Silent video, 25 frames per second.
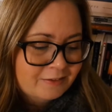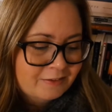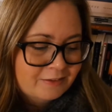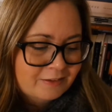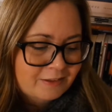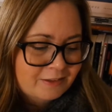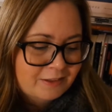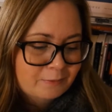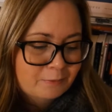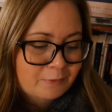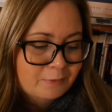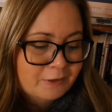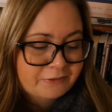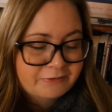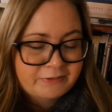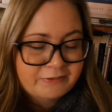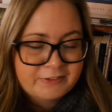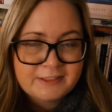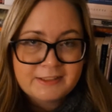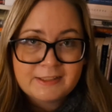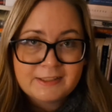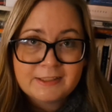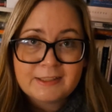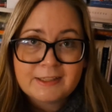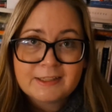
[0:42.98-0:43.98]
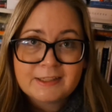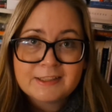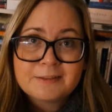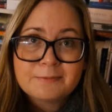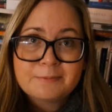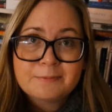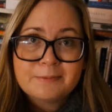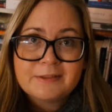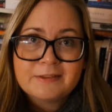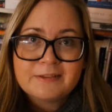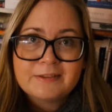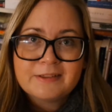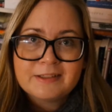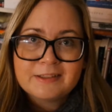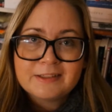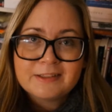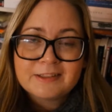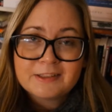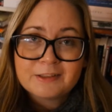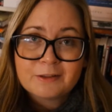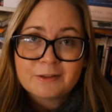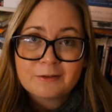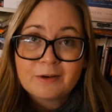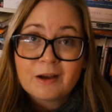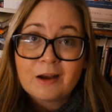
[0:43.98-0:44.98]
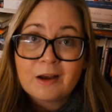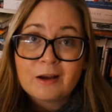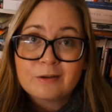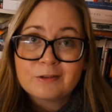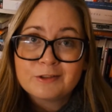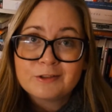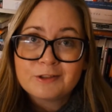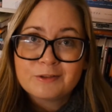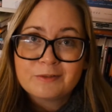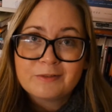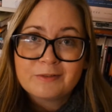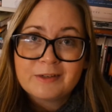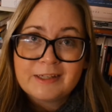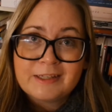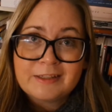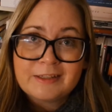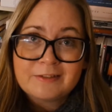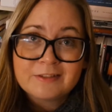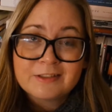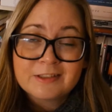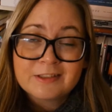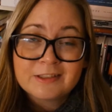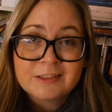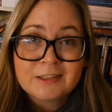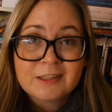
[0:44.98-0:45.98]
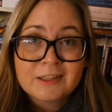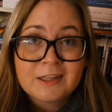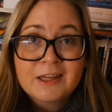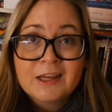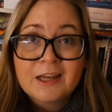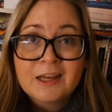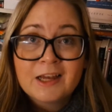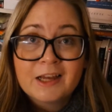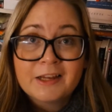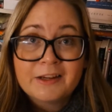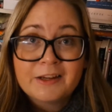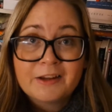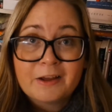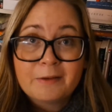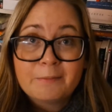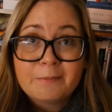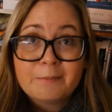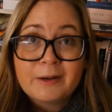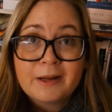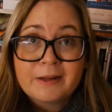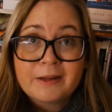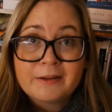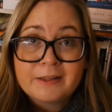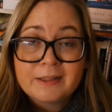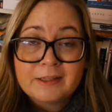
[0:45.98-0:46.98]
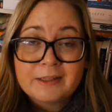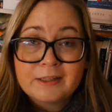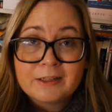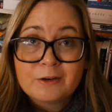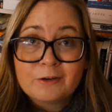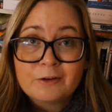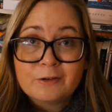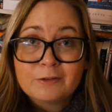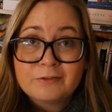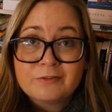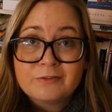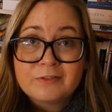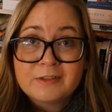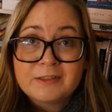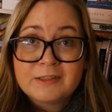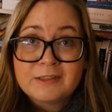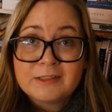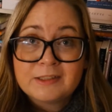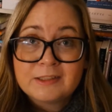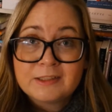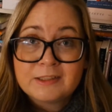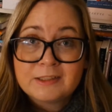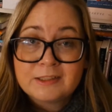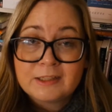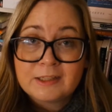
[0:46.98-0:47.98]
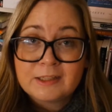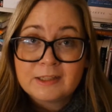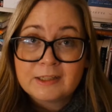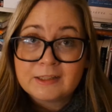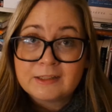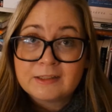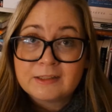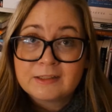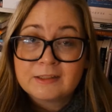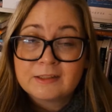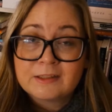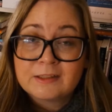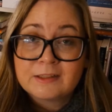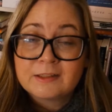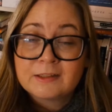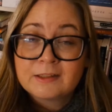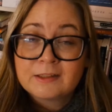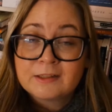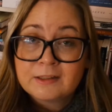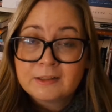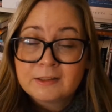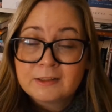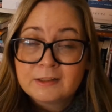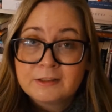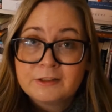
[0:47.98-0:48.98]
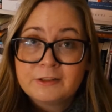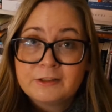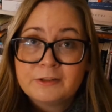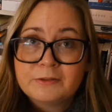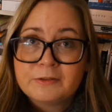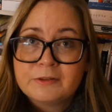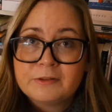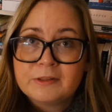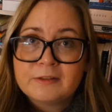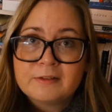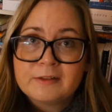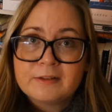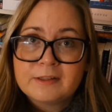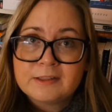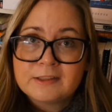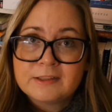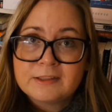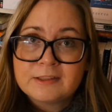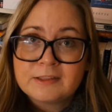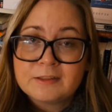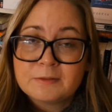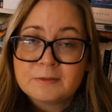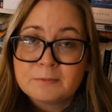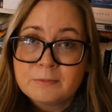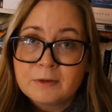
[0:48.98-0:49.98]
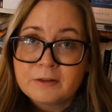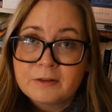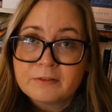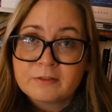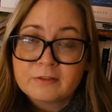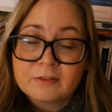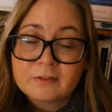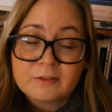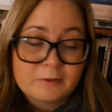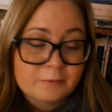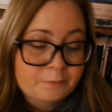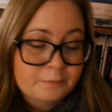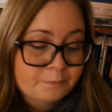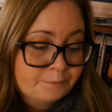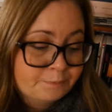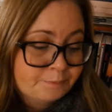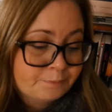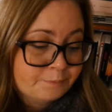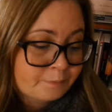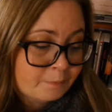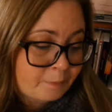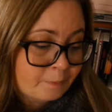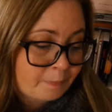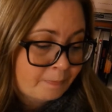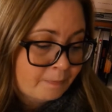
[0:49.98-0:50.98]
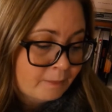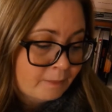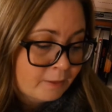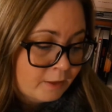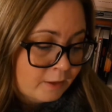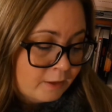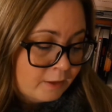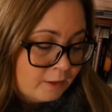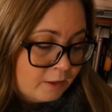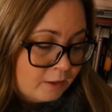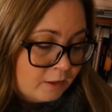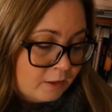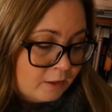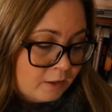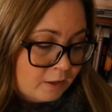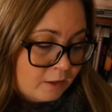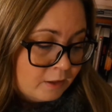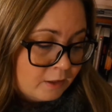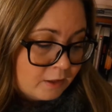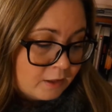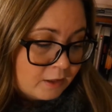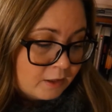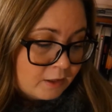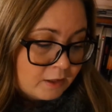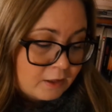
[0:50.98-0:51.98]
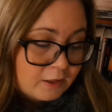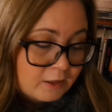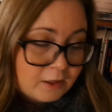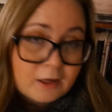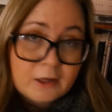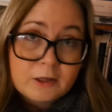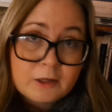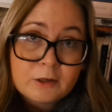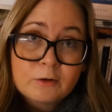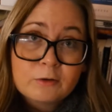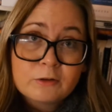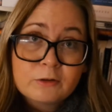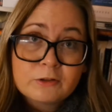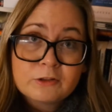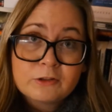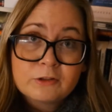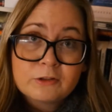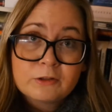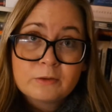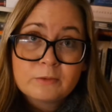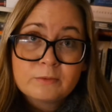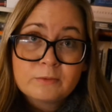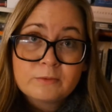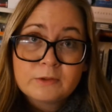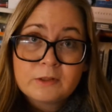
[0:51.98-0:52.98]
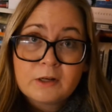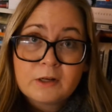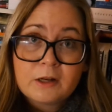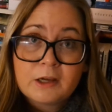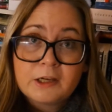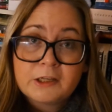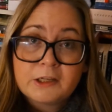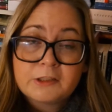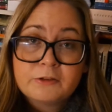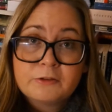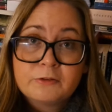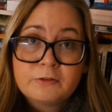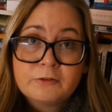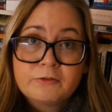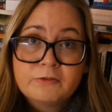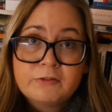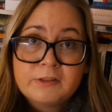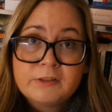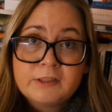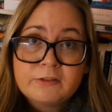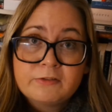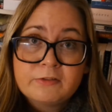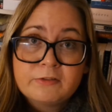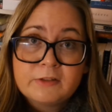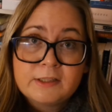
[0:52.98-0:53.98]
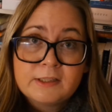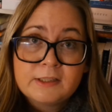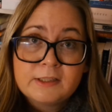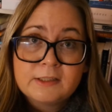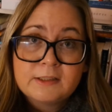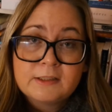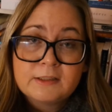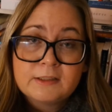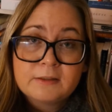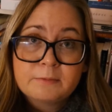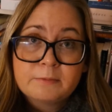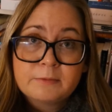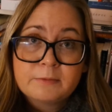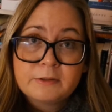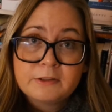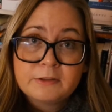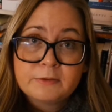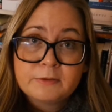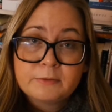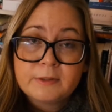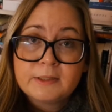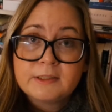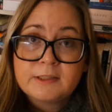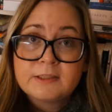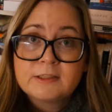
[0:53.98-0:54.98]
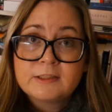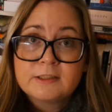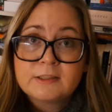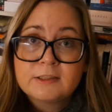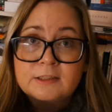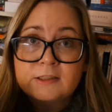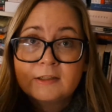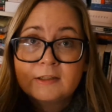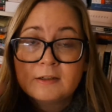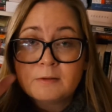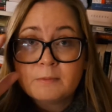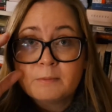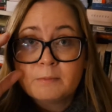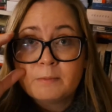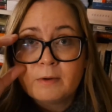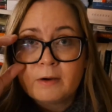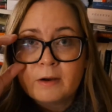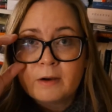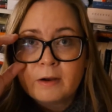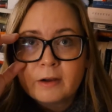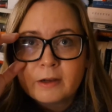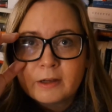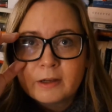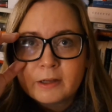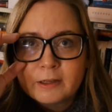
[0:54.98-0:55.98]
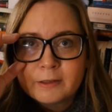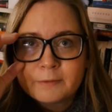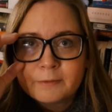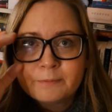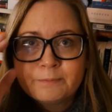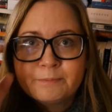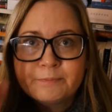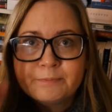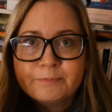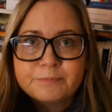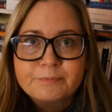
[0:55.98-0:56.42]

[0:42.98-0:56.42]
my reading experience of House of Leaves, and I'm planning on finishing it during this month. I also would like to reread Persuasion by